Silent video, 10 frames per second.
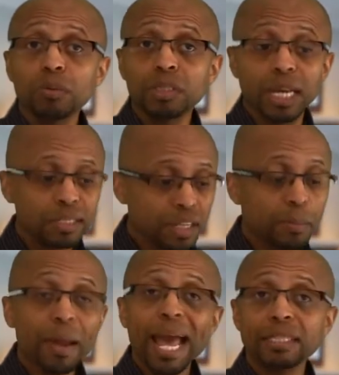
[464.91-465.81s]
does their
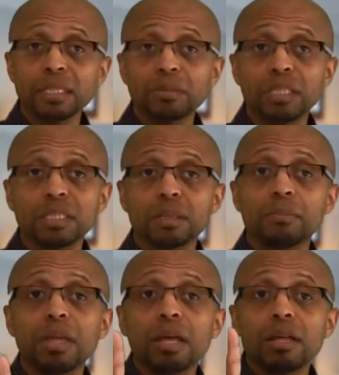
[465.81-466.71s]
passive system,
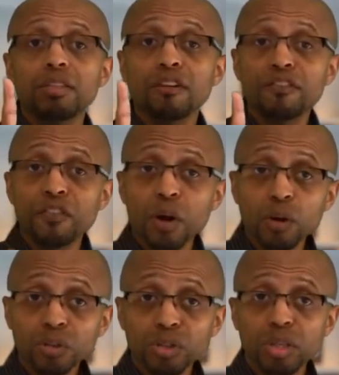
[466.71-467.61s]
the
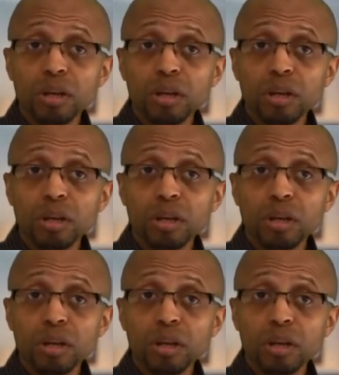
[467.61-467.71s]
first,